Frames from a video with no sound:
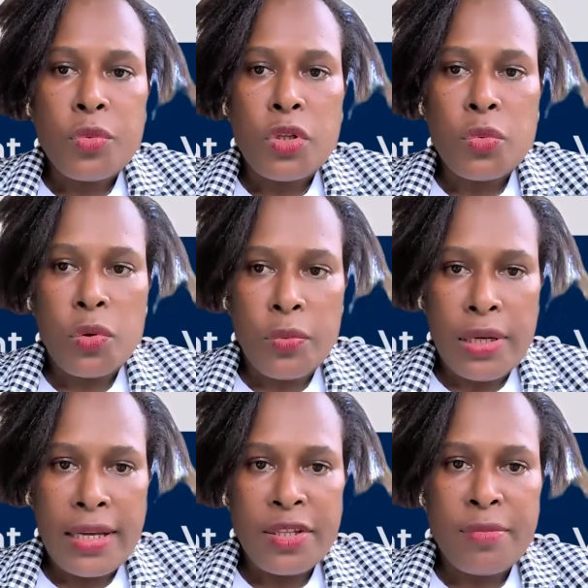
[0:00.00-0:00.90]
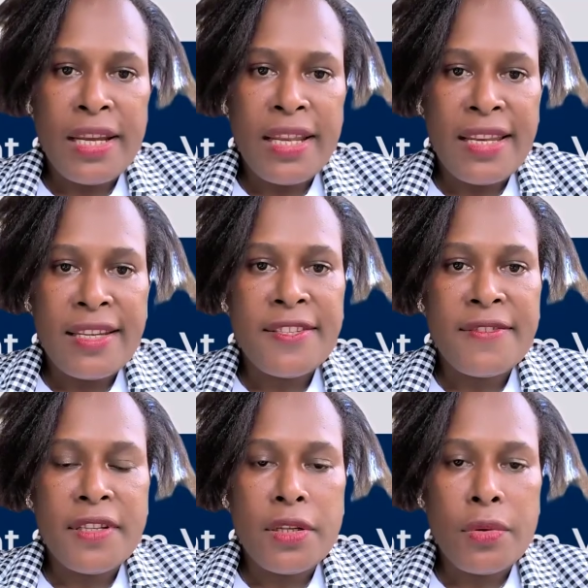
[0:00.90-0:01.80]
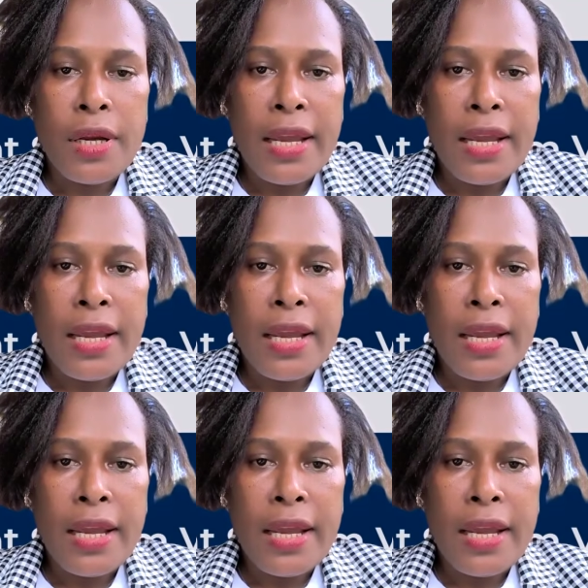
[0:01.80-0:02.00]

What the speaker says: which we will explain in this video,